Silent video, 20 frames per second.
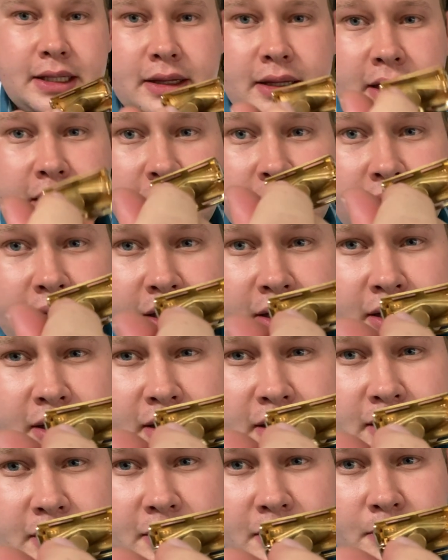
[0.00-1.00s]
there,
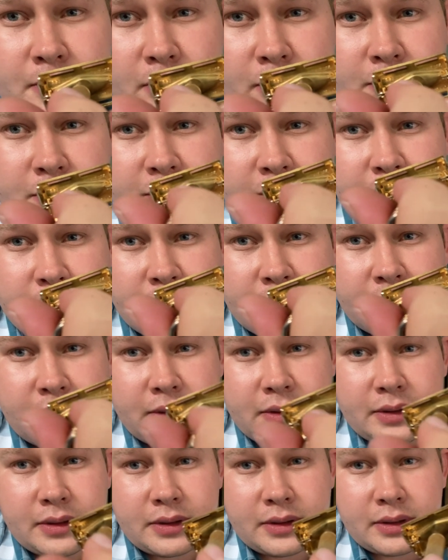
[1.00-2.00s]
the bottom,
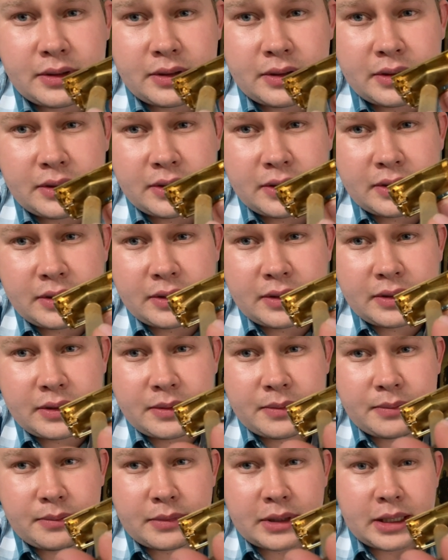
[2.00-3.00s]

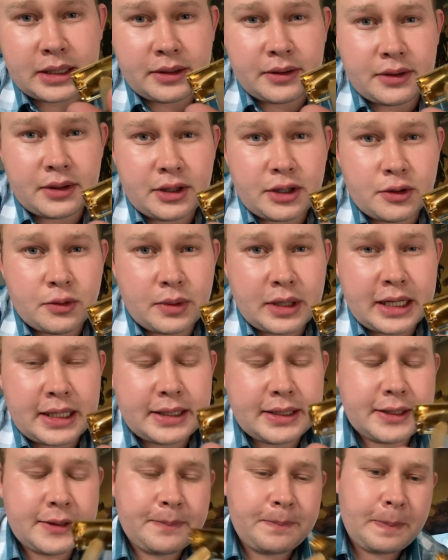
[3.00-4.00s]
made in the
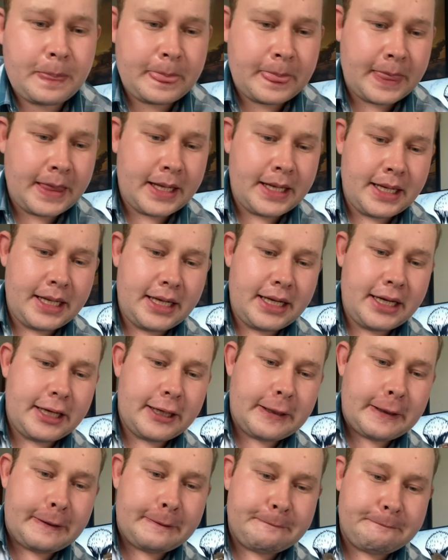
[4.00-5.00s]
US.
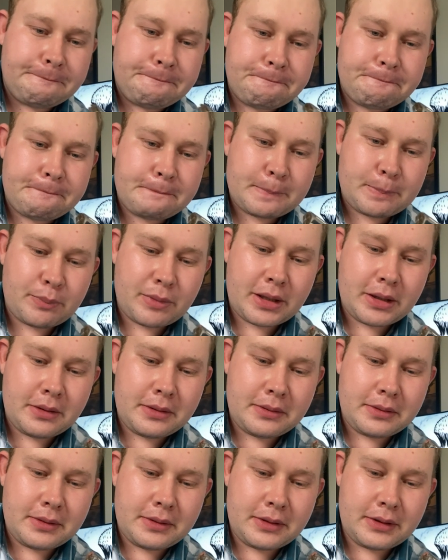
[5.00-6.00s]

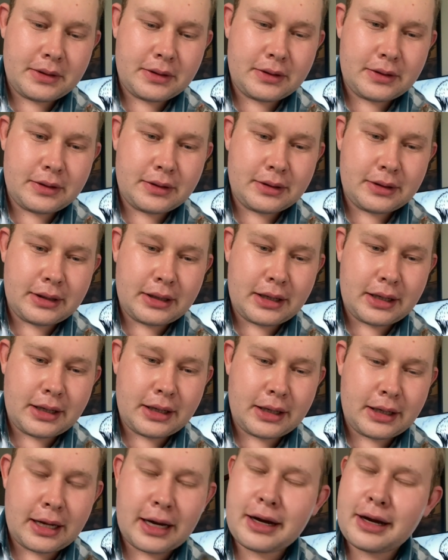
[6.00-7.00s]

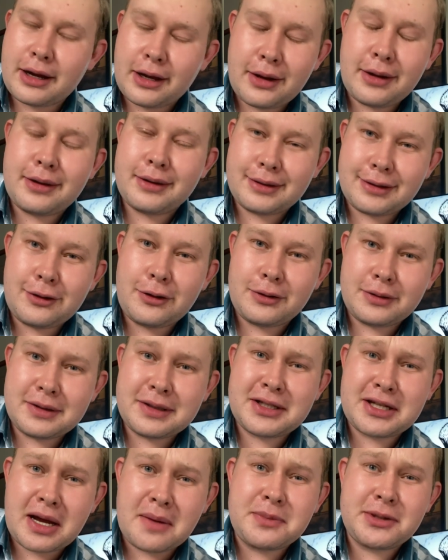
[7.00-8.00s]
Like I
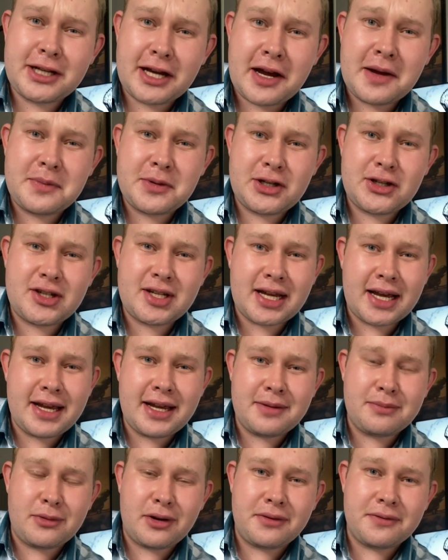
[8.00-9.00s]
sometimes say
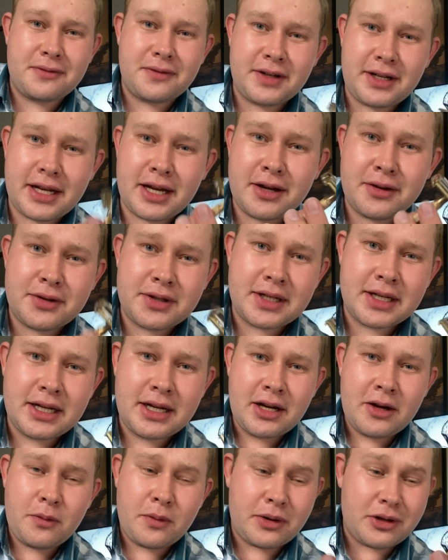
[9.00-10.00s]
in my videos
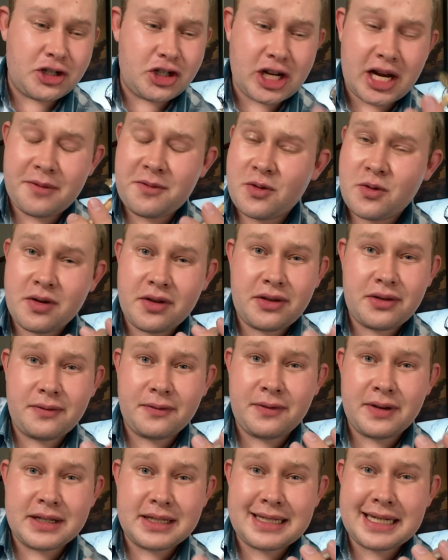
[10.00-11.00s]
when shaving with
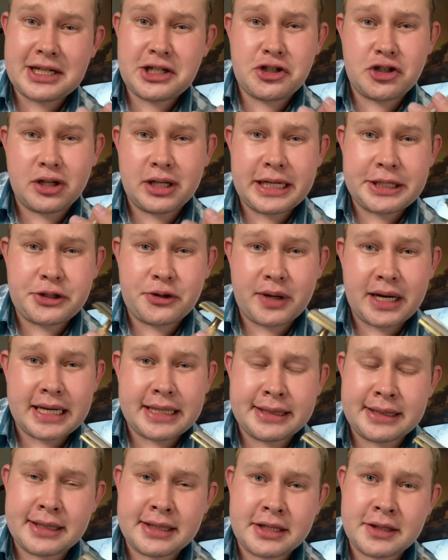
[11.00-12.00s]
vintage Gillette
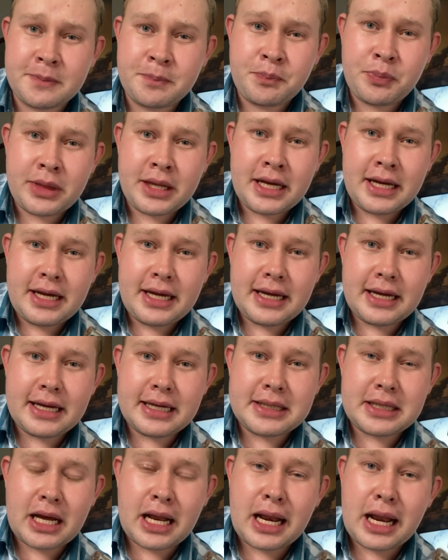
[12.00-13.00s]
razors,
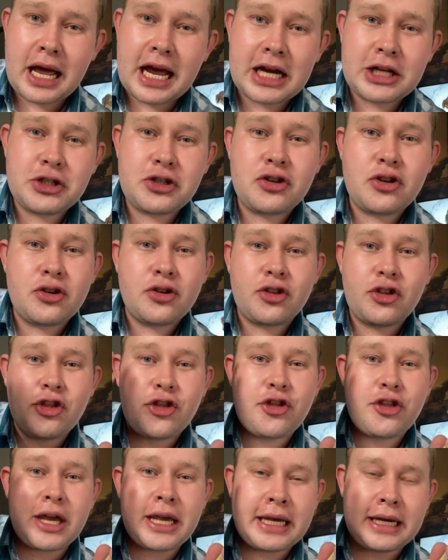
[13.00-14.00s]
is I like to
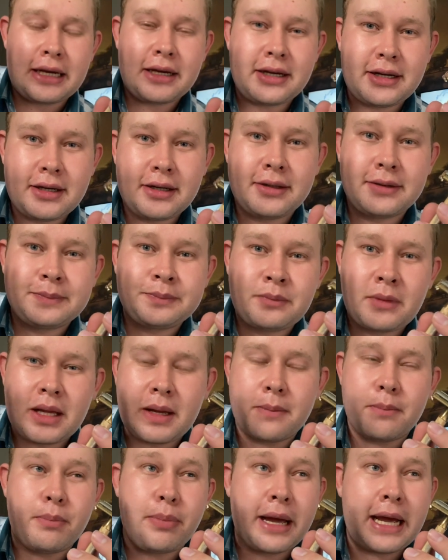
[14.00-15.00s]
think
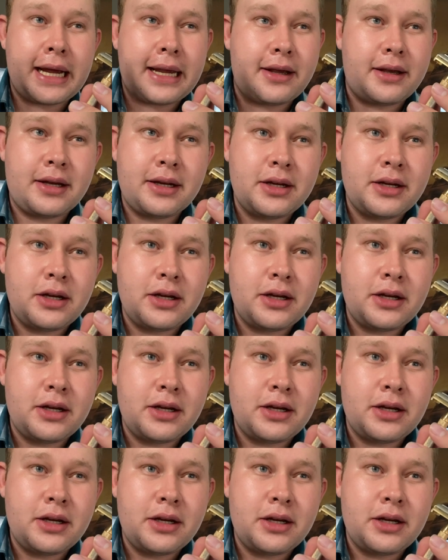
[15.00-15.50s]
back,